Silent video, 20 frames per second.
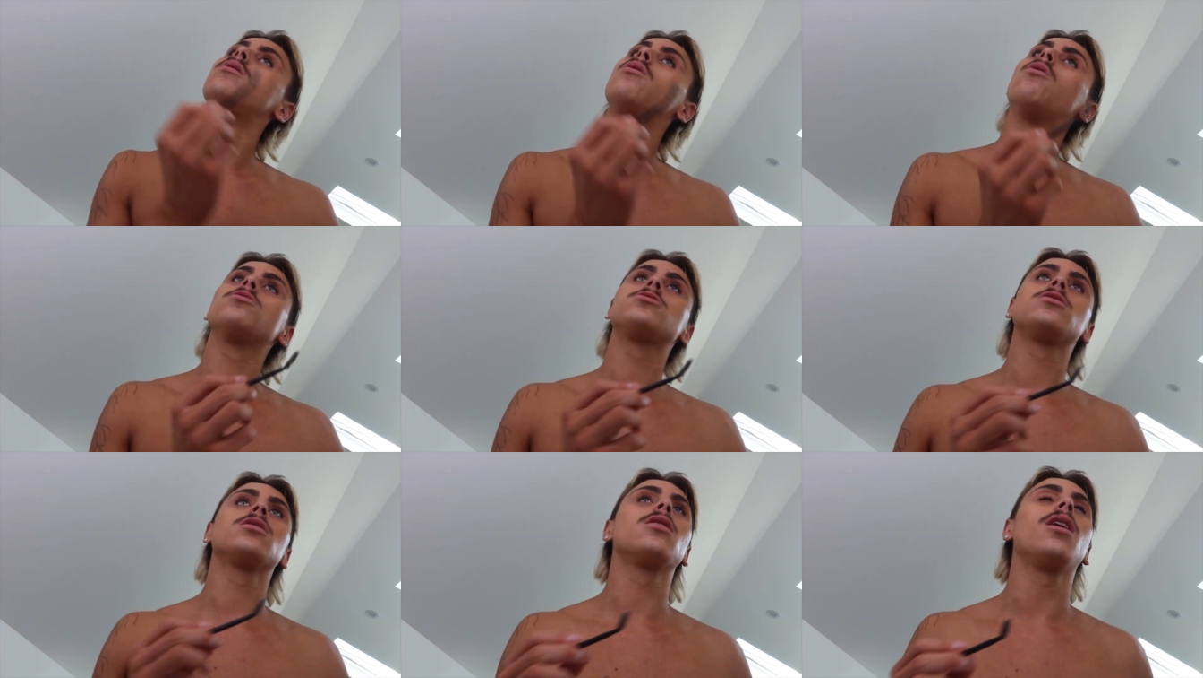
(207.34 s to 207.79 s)

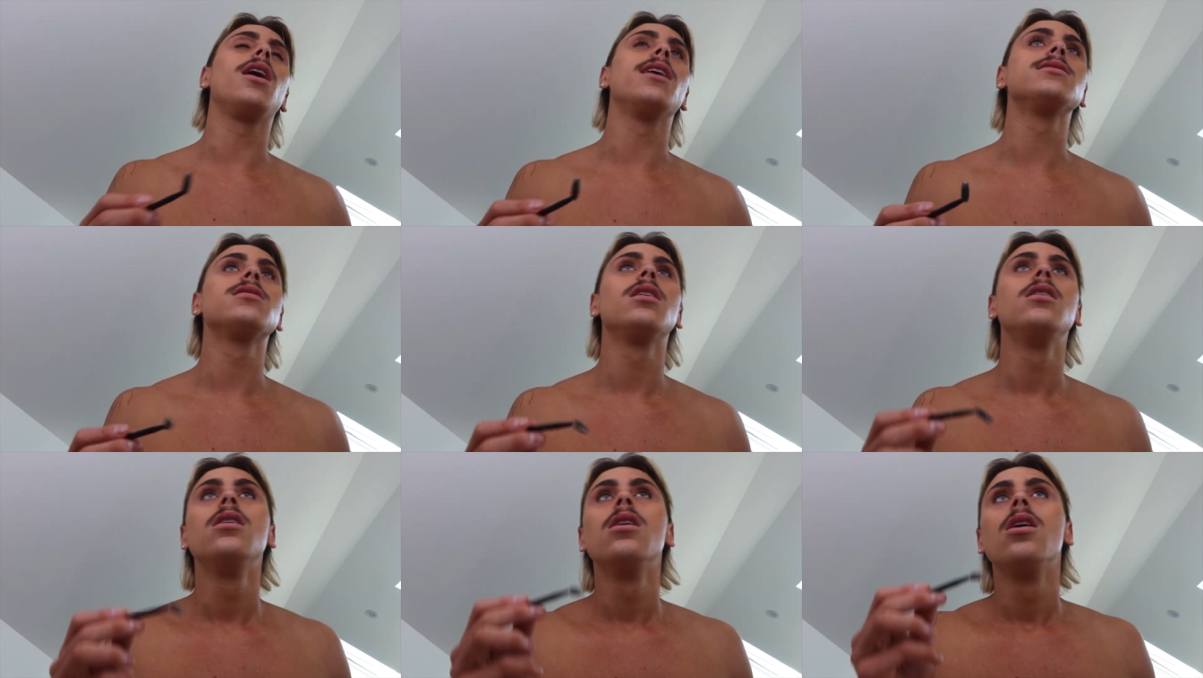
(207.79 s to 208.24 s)
Also
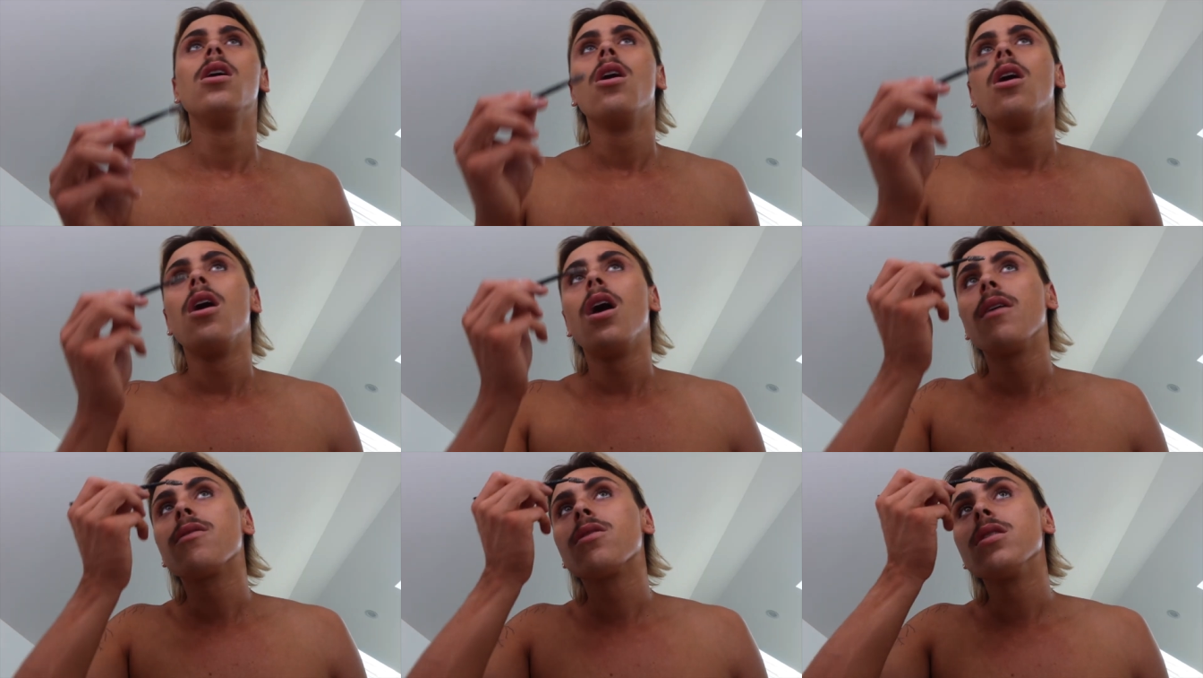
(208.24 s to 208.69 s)
guys,
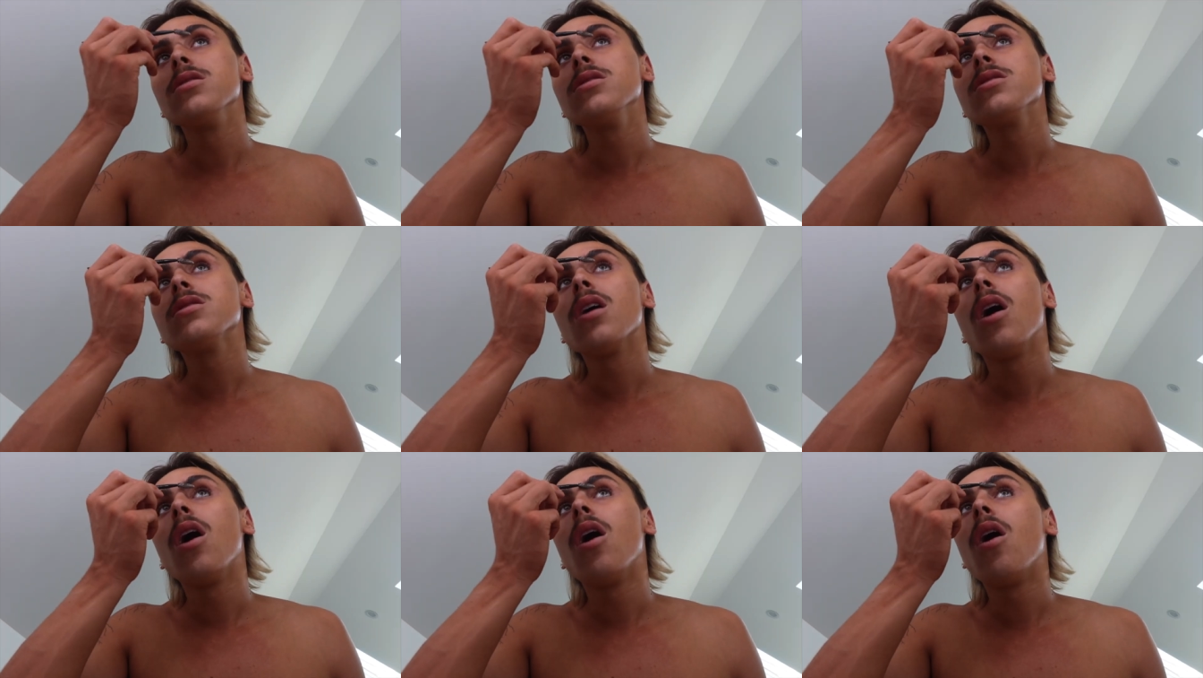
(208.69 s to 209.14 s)
I've got
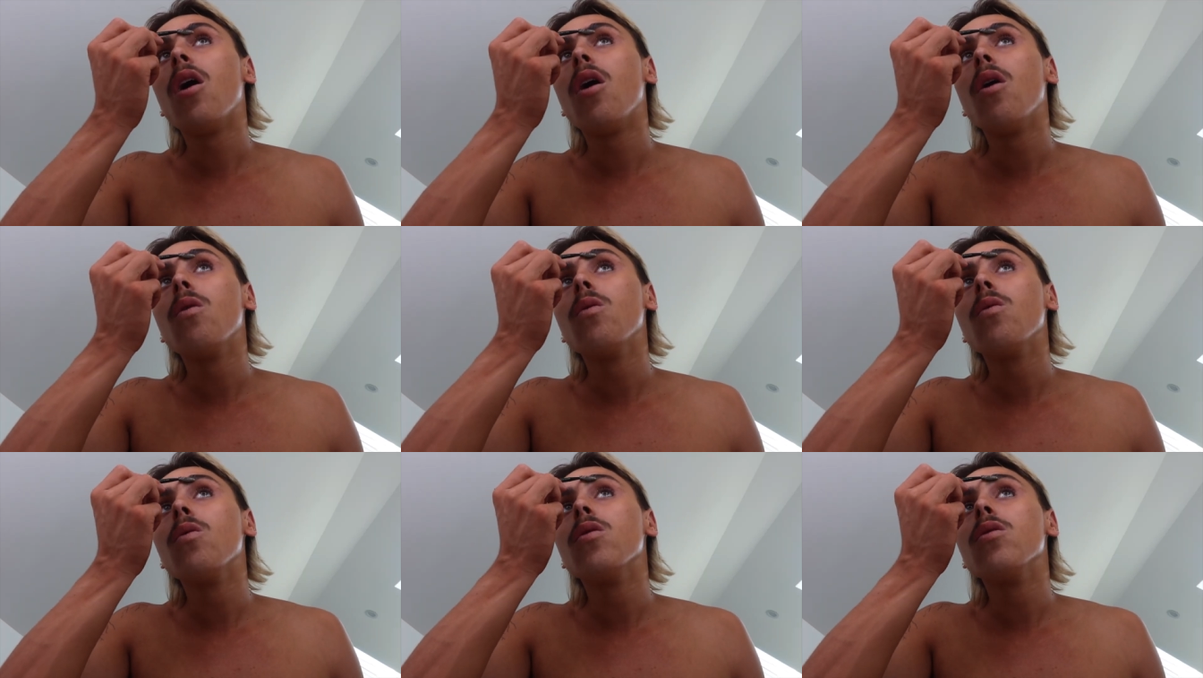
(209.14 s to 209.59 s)
this
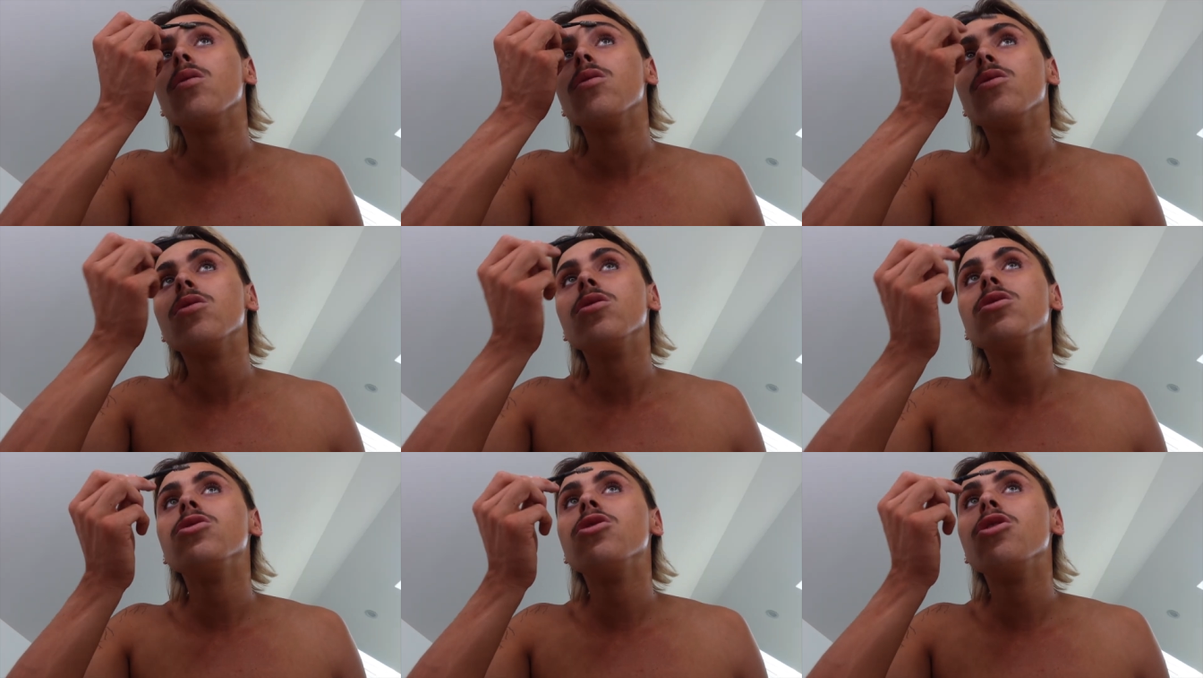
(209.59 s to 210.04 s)
whole
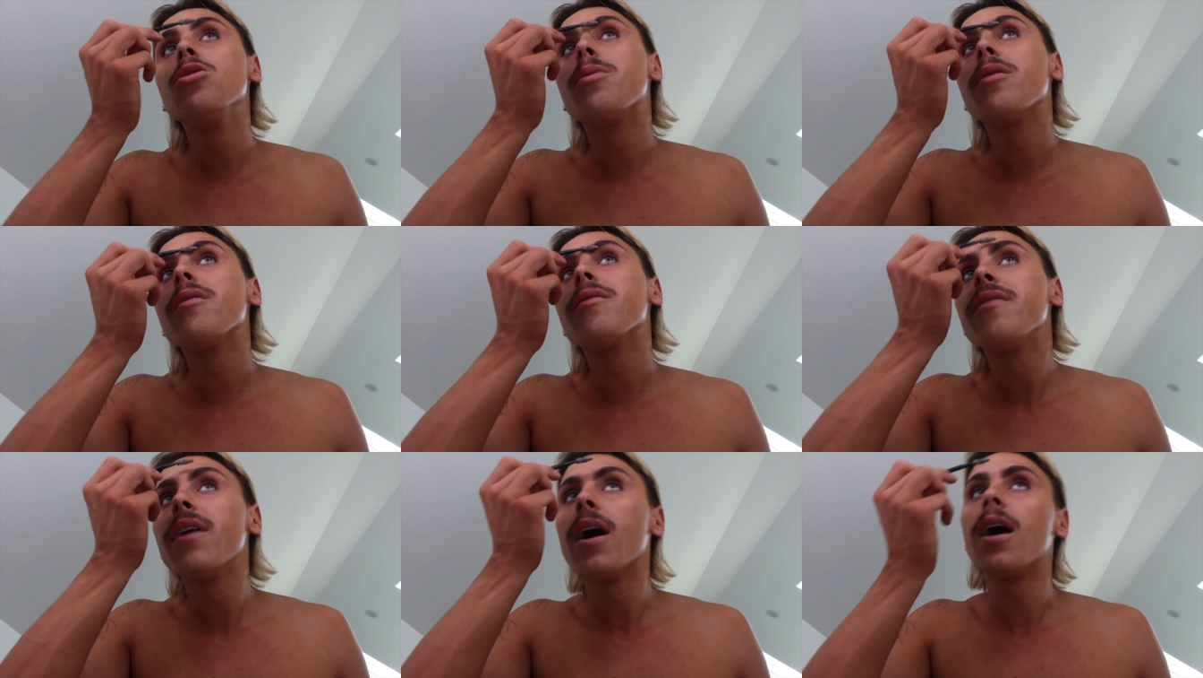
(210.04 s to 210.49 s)
new
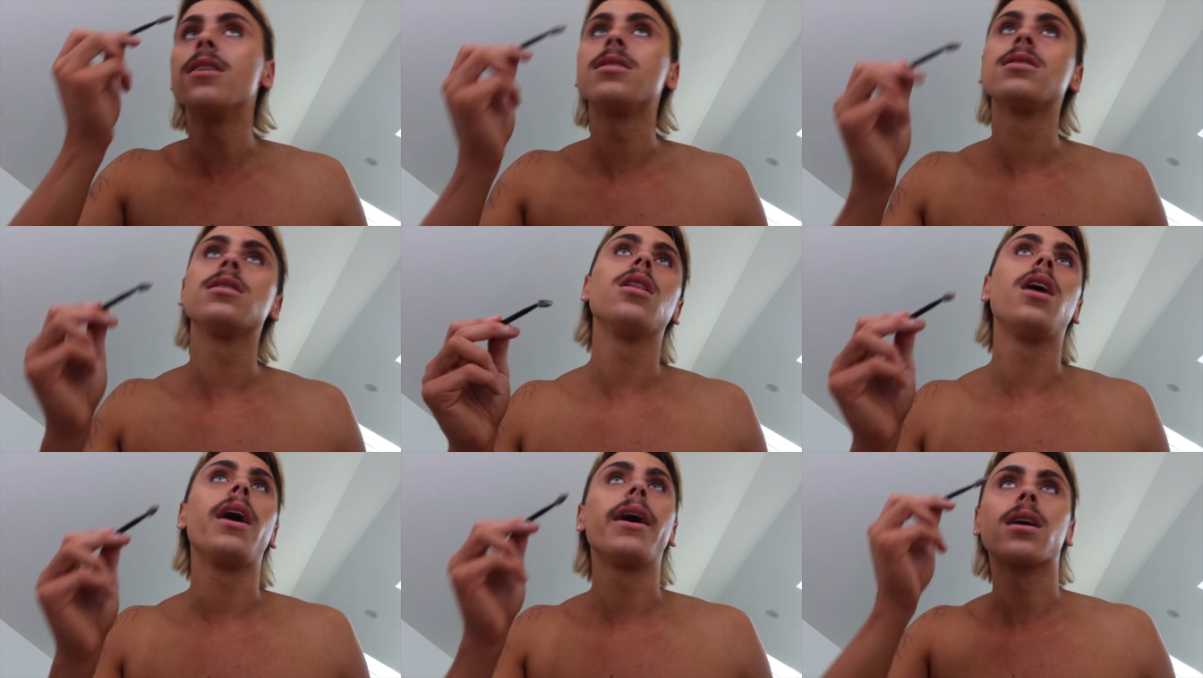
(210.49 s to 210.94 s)

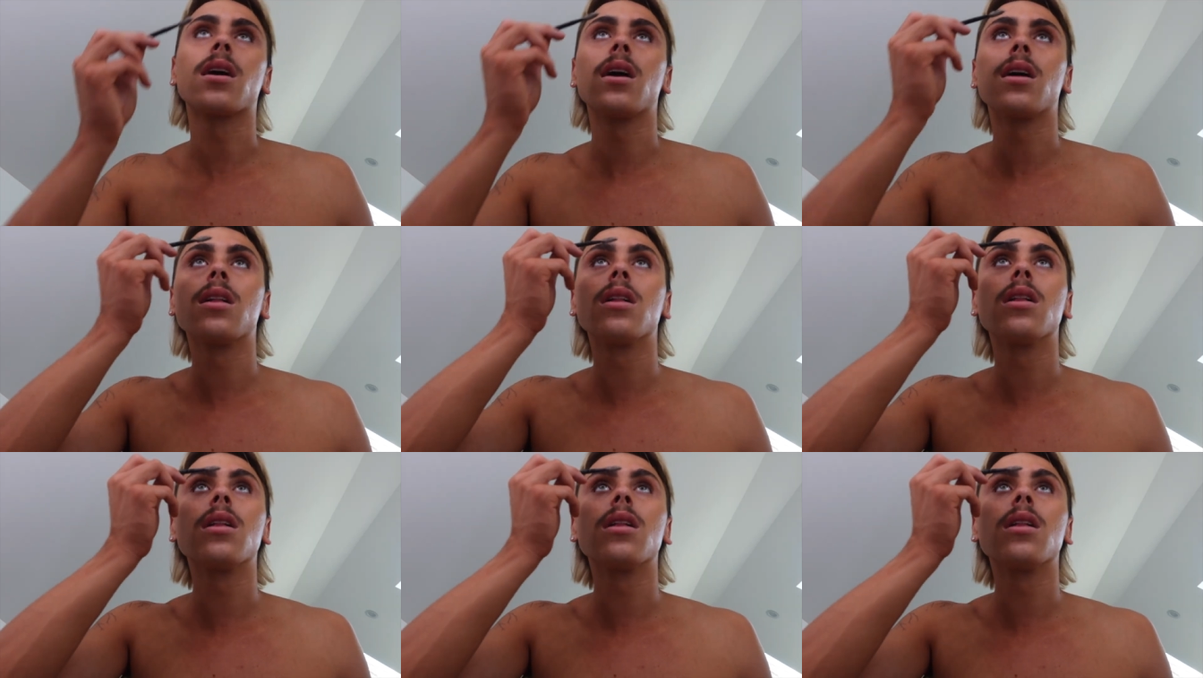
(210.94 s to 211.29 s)
profound like